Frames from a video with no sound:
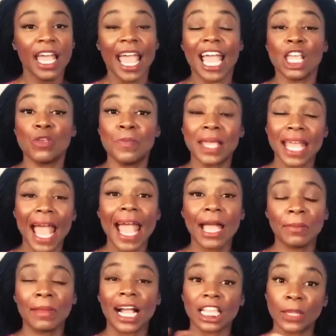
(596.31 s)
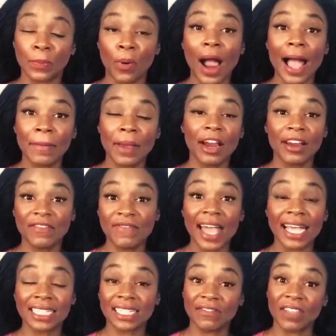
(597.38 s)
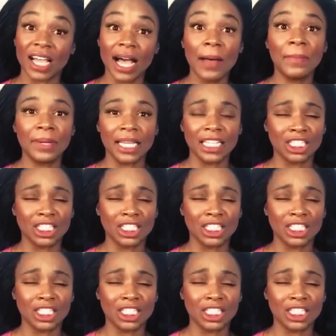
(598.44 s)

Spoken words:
and you became like the primary face of the company.